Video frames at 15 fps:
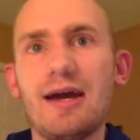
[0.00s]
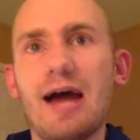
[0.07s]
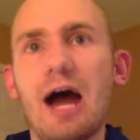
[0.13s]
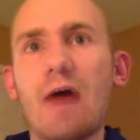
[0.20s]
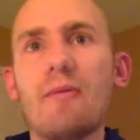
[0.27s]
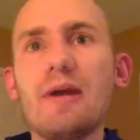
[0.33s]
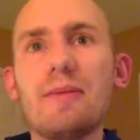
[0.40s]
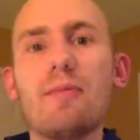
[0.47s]

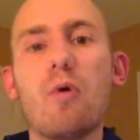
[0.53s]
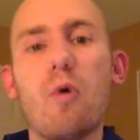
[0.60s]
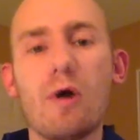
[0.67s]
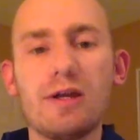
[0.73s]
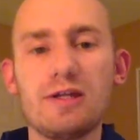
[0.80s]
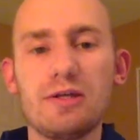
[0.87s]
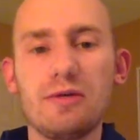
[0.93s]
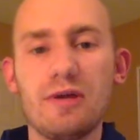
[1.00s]
how many
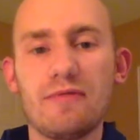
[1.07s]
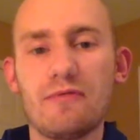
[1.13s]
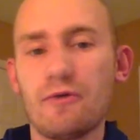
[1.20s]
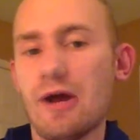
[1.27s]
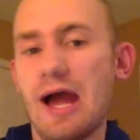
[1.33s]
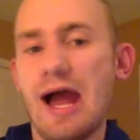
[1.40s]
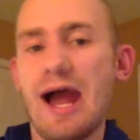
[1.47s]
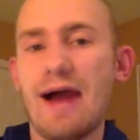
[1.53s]
points you get
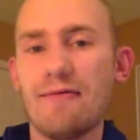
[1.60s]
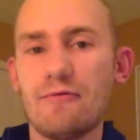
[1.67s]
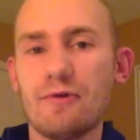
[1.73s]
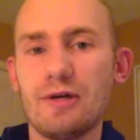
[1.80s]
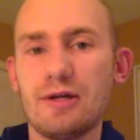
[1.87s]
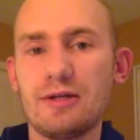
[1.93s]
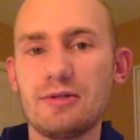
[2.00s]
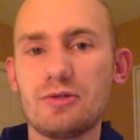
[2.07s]
for
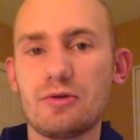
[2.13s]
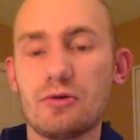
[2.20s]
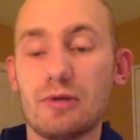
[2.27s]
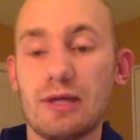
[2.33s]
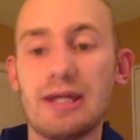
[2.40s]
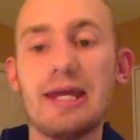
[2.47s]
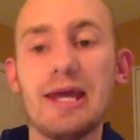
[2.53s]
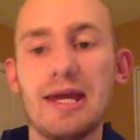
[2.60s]
average or
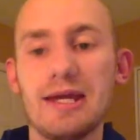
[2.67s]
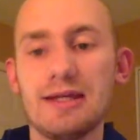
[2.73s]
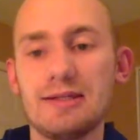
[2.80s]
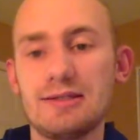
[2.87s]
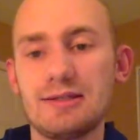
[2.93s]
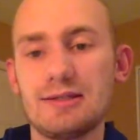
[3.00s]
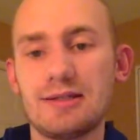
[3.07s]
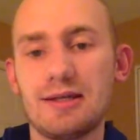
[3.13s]
like
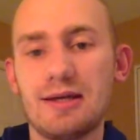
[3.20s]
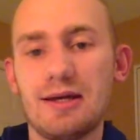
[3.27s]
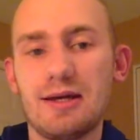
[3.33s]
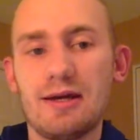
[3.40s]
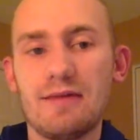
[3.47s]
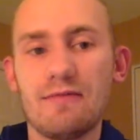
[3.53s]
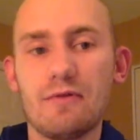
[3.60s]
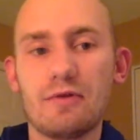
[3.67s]
hits
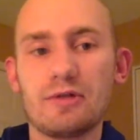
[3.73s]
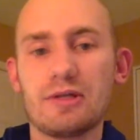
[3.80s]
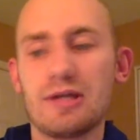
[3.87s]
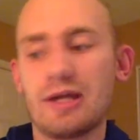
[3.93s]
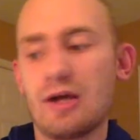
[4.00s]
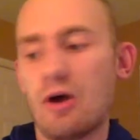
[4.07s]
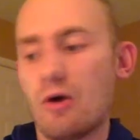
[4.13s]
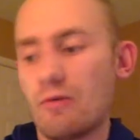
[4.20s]
versus
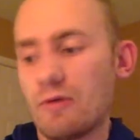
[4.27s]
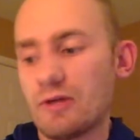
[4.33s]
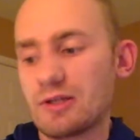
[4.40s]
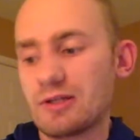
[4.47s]
like home runs?